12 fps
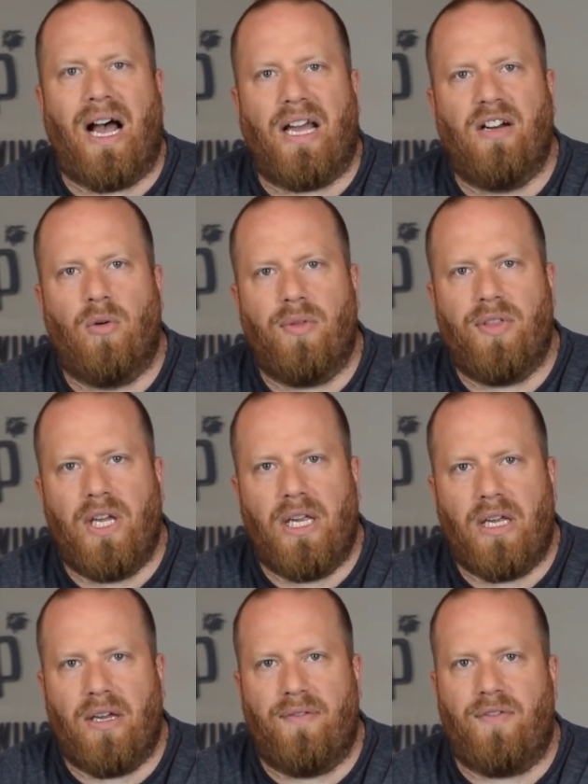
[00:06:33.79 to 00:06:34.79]
I don't
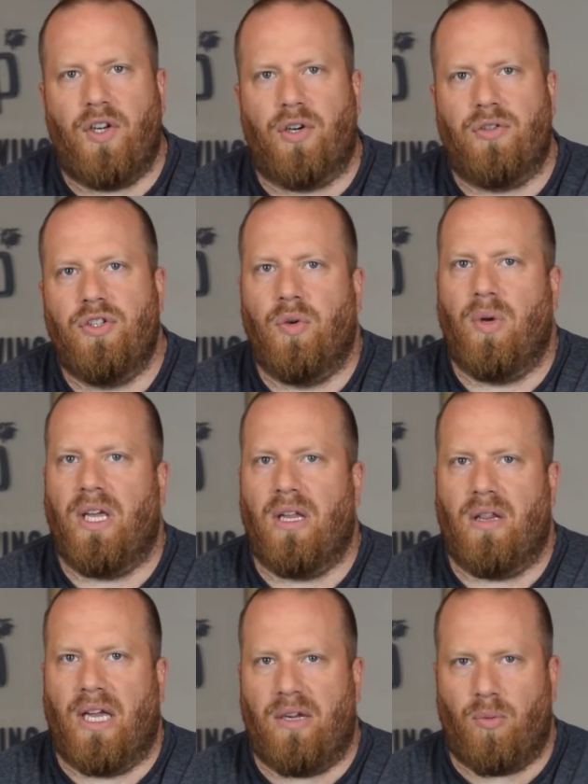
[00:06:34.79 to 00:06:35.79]
think, if you're doing
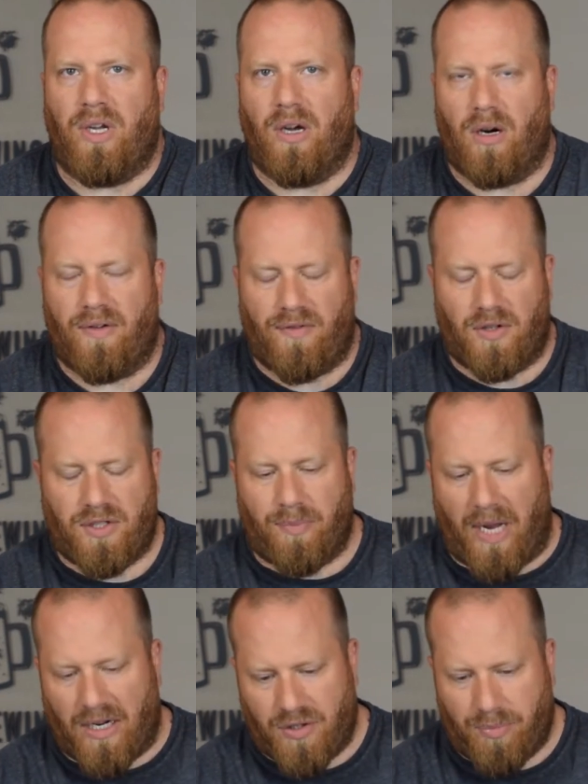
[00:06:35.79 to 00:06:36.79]
it like we are for
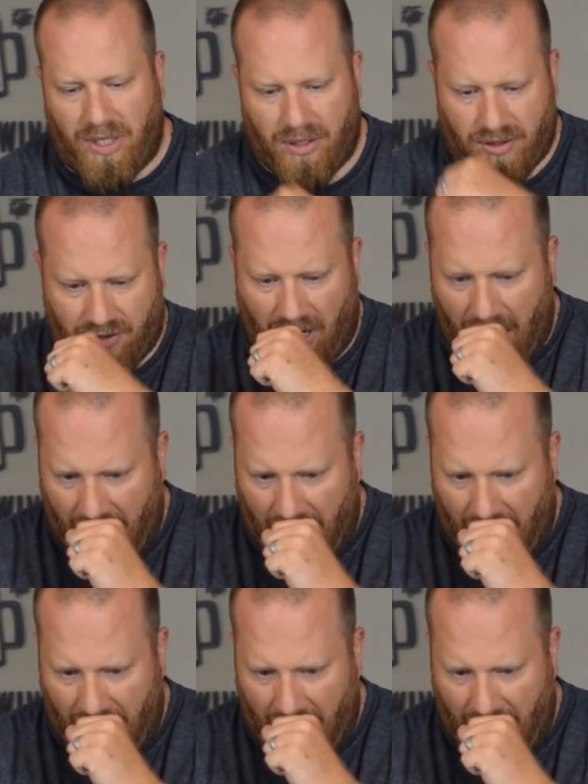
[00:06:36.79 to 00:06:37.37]
Smash Beers,